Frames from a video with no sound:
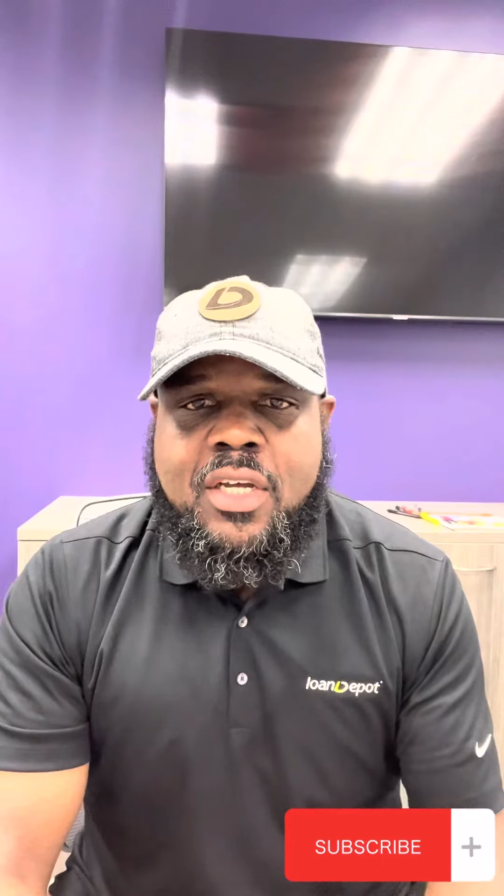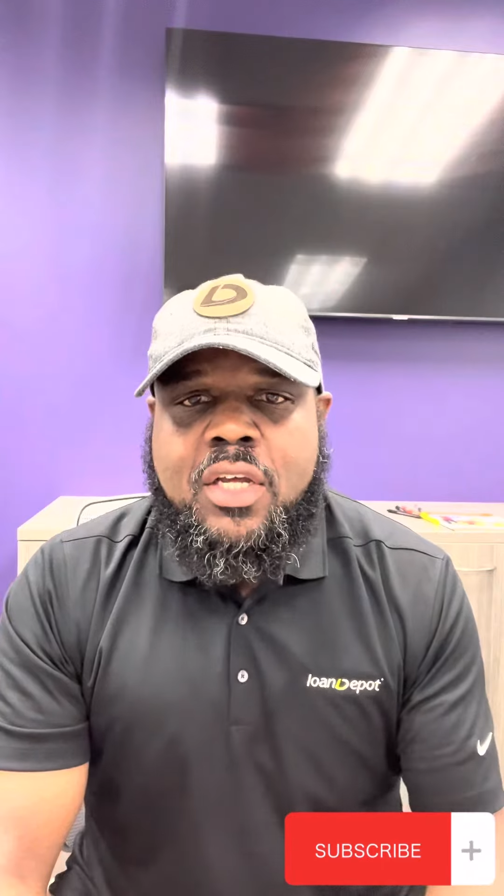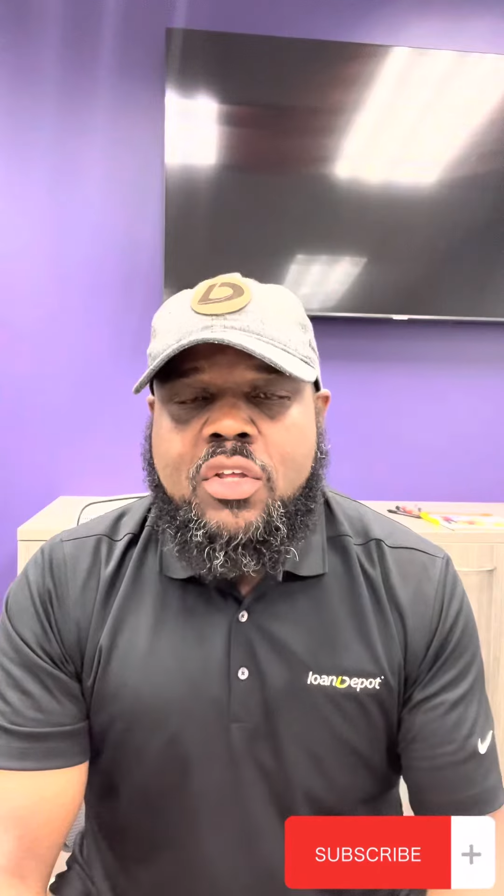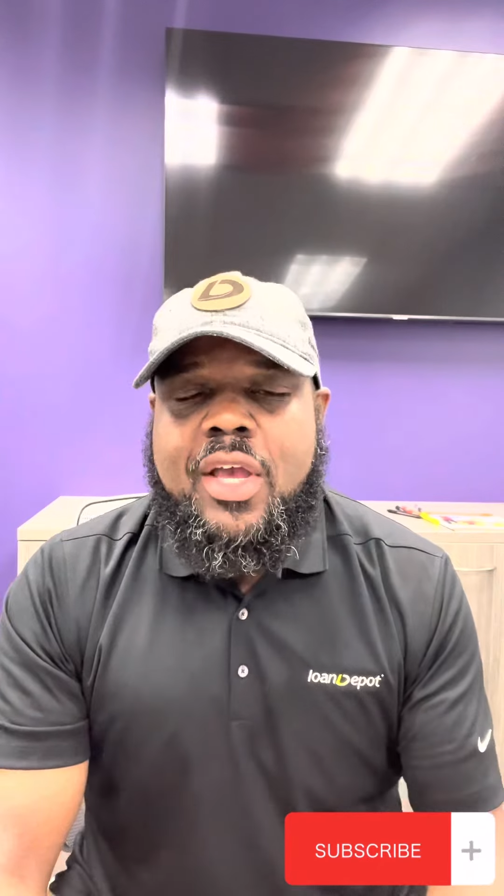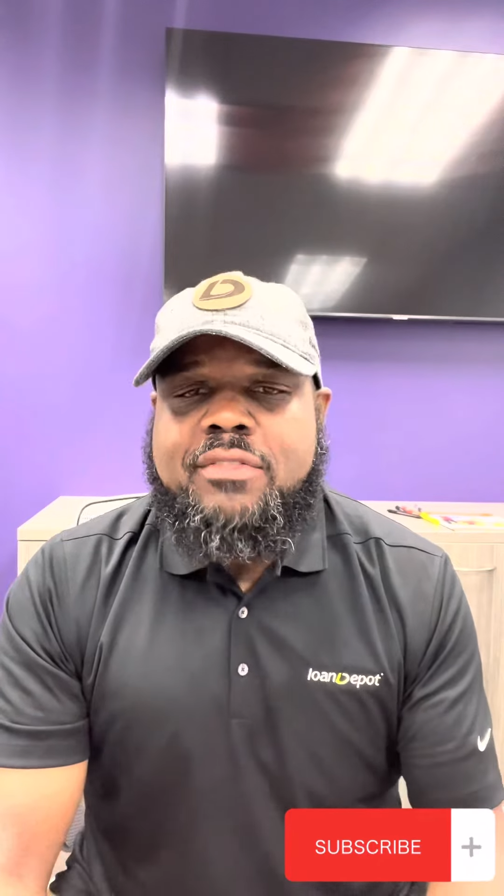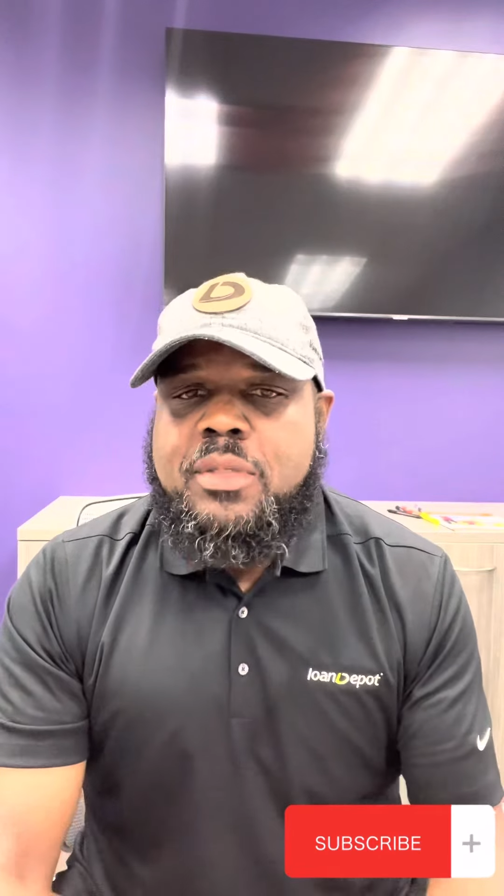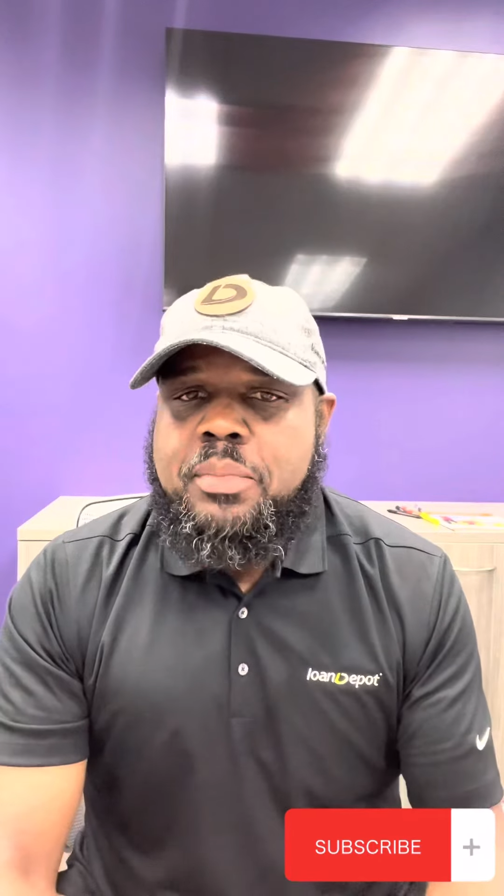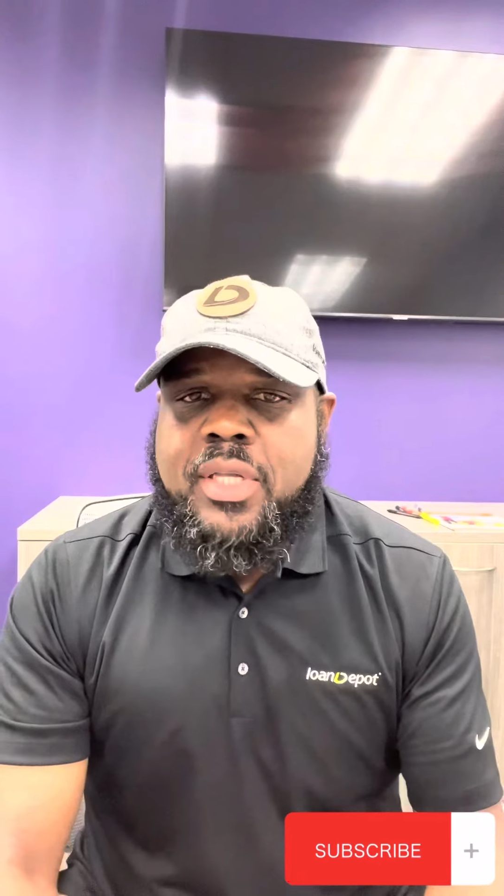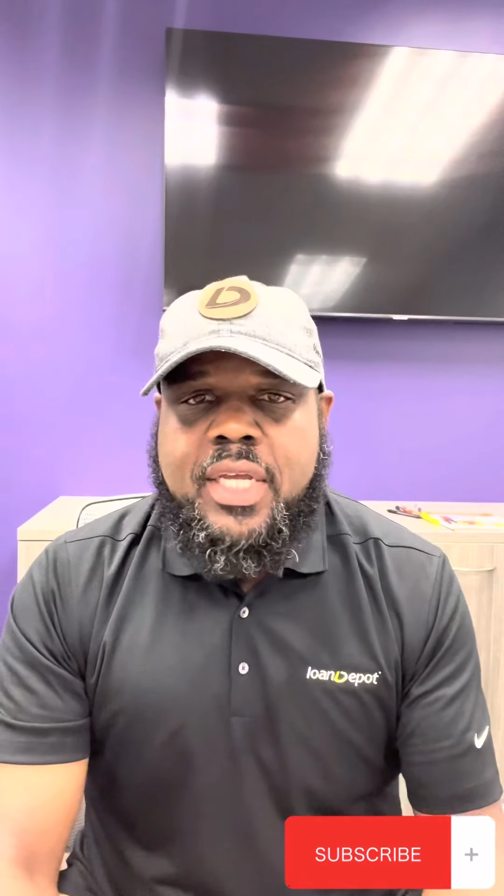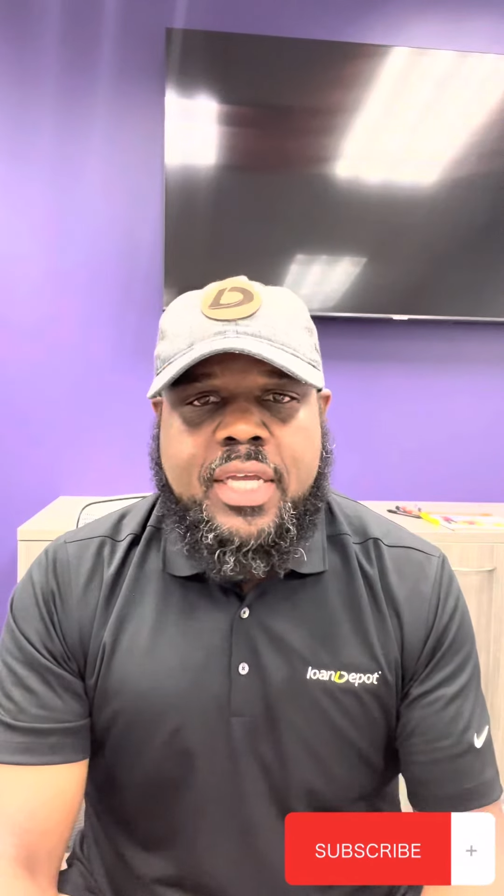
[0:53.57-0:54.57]
You have to
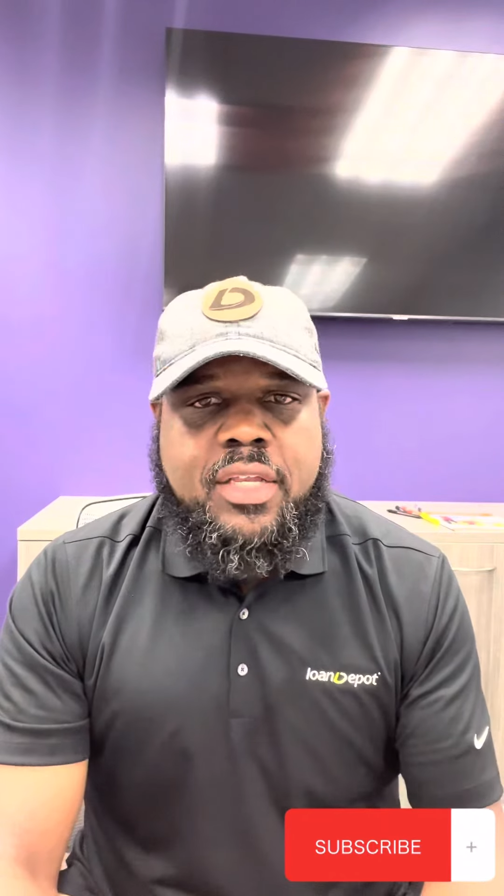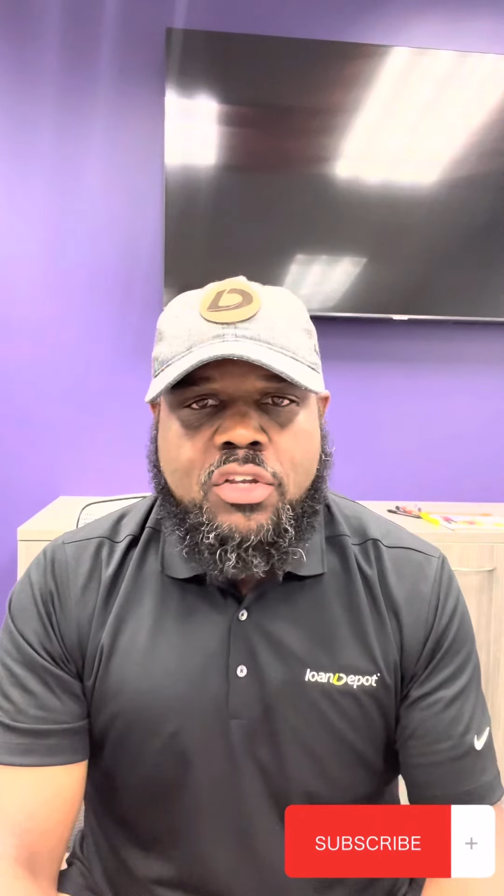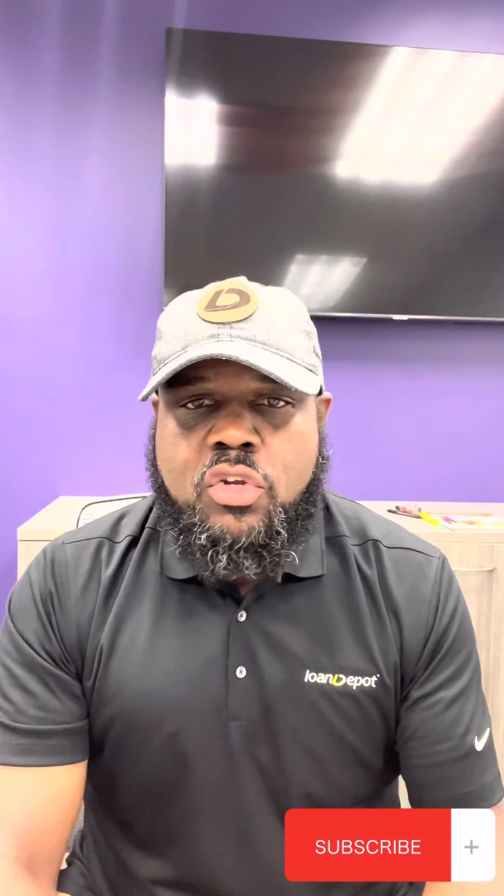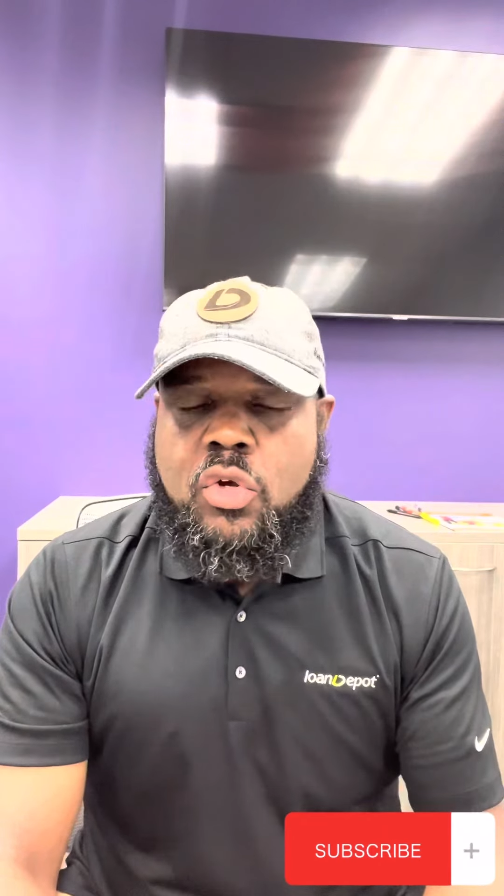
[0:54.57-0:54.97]
put in,